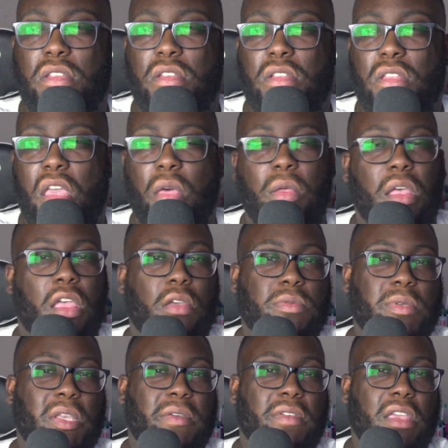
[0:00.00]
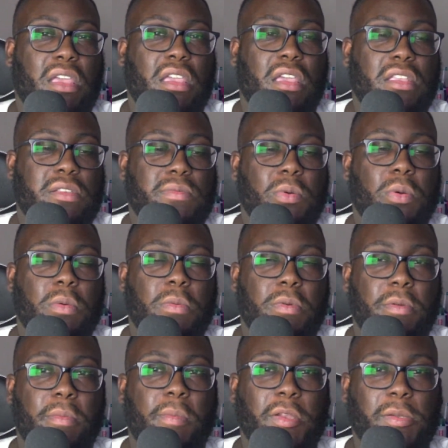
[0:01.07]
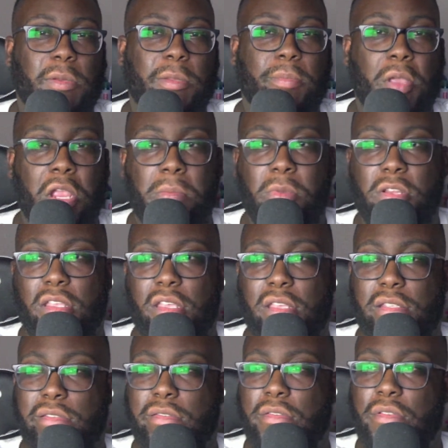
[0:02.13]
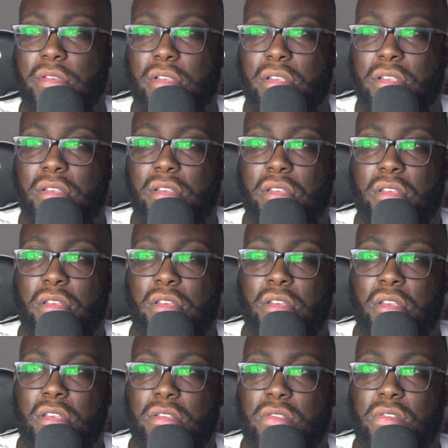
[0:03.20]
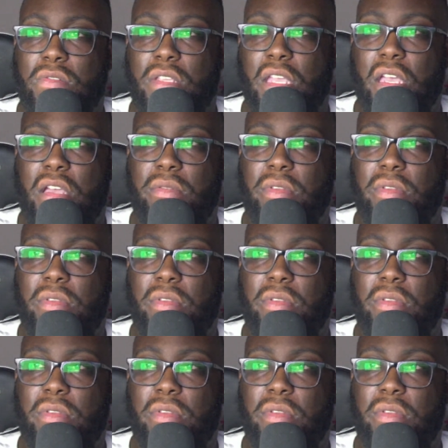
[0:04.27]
helps me. I guess with monthly payment. I guess. So yeah,